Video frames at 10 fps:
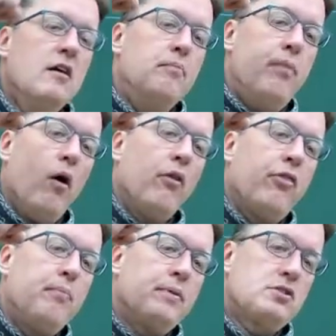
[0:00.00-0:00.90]

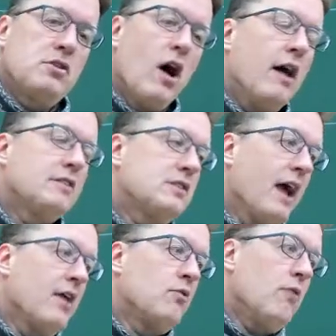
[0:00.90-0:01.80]
both basalts
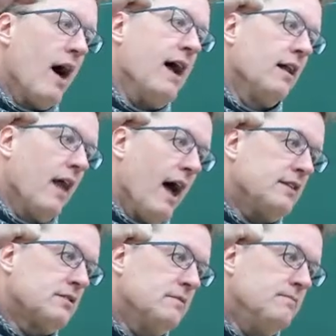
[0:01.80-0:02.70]
and
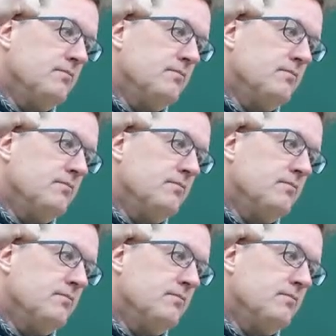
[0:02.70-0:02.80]
rhyolites.